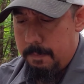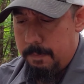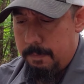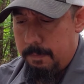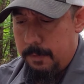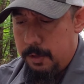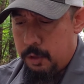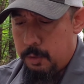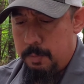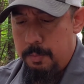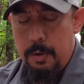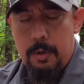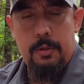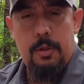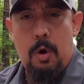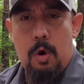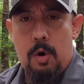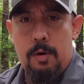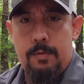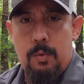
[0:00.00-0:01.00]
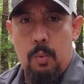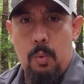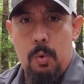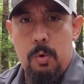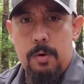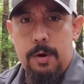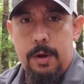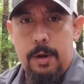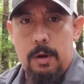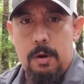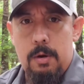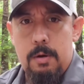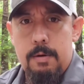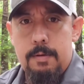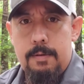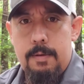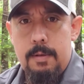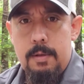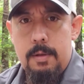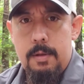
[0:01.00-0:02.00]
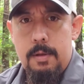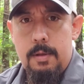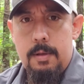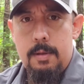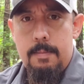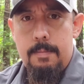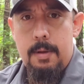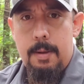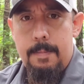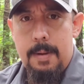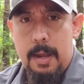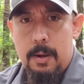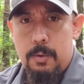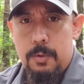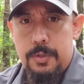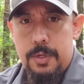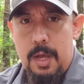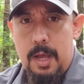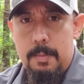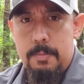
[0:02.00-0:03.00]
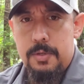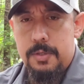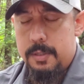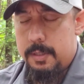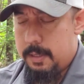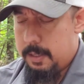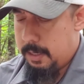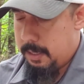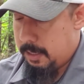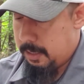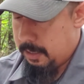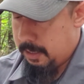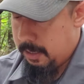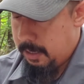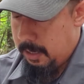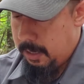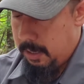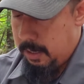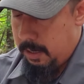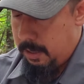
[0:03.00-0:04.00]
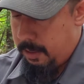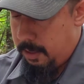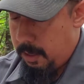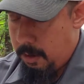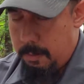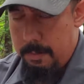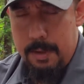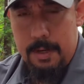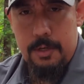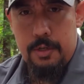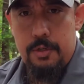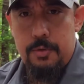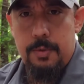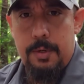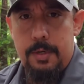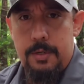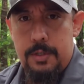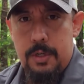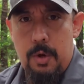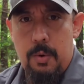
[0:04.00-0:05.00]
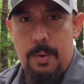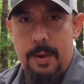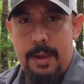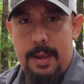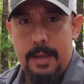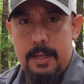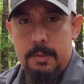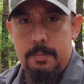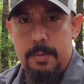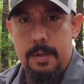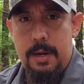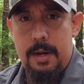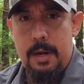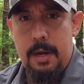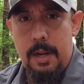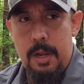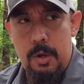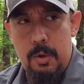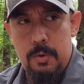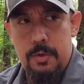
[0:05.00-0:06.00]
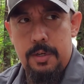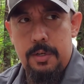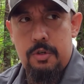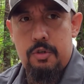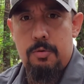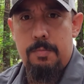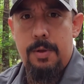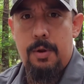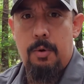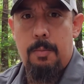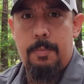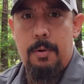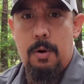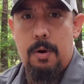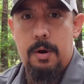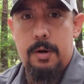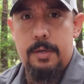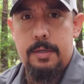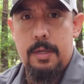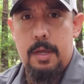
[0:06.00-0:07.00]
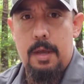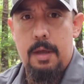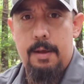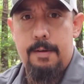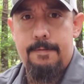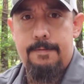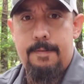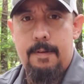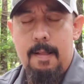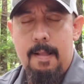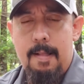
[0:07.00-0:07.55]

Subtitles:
this book, The Heart of a Warrior, by Michael Thompson, and their ministry, Zoe, has been a huge instrumental part of